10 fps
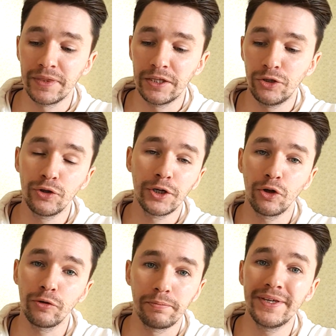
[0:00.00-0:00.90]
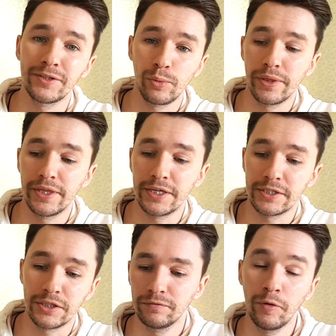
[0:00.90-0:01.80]
you cannot miss with
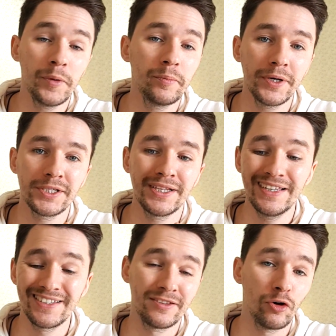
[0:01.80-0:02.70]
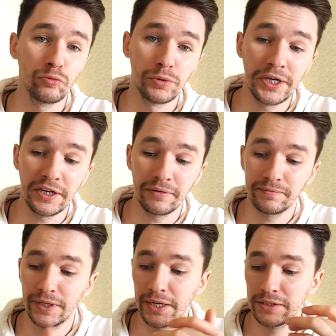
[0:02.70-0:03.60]
this. For me personally, it's a no-brainer.
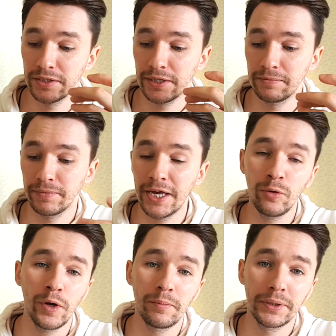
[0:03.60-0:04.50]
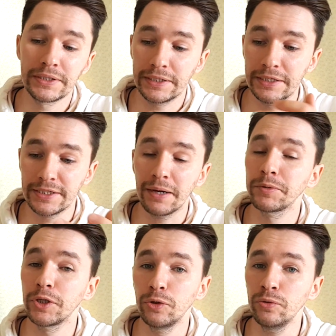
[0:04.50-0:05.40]
And anyway, but it's up
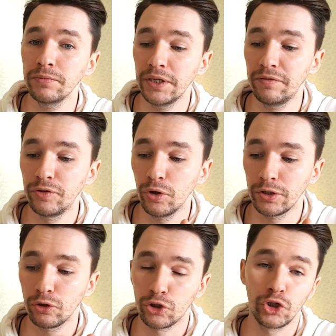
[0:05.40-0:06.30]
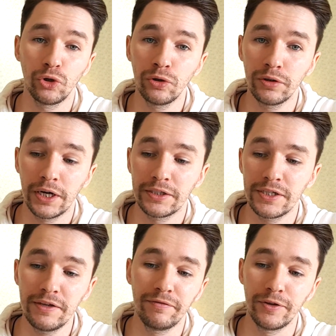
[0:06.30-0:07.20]
to you if you are not sure and
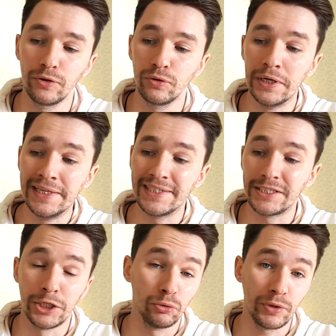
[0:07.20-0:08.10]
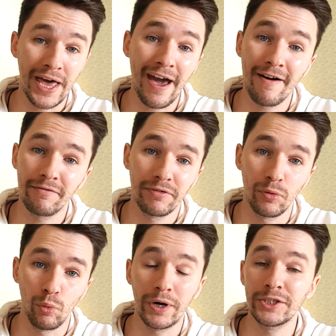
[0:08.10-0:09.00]
if you don't have
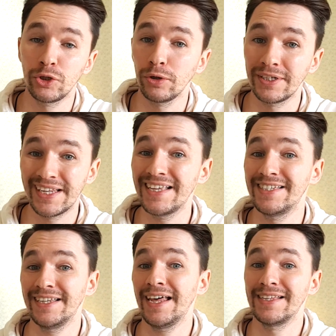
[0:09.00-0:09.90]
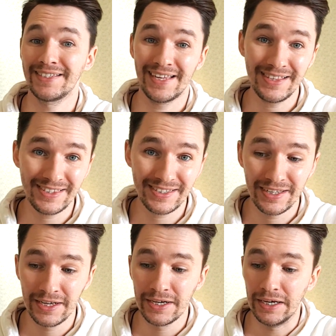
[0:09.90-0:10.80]
$1.99
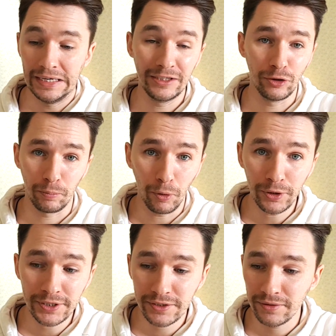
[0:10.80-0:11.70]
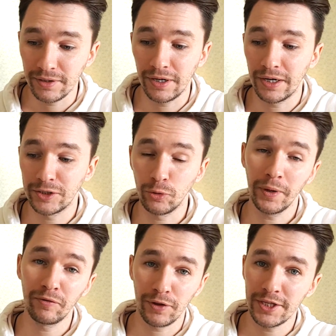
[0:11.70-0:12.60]
in your pocket to
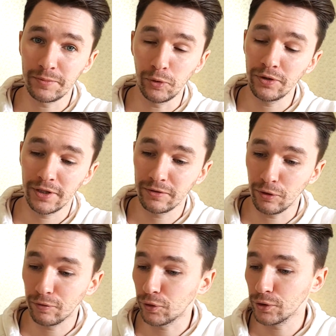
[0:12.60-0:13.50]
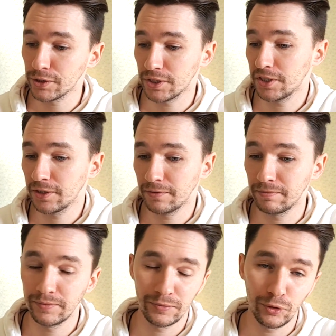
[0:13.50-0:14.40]
pay for this book, then of course
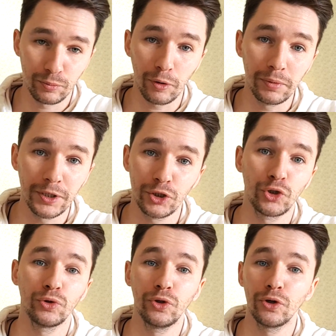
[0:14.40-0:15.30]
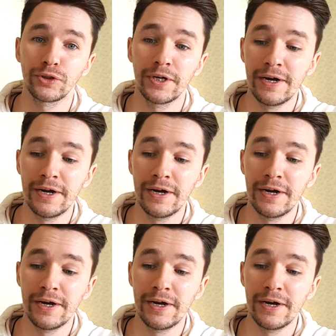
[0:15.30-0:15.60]
you probably should not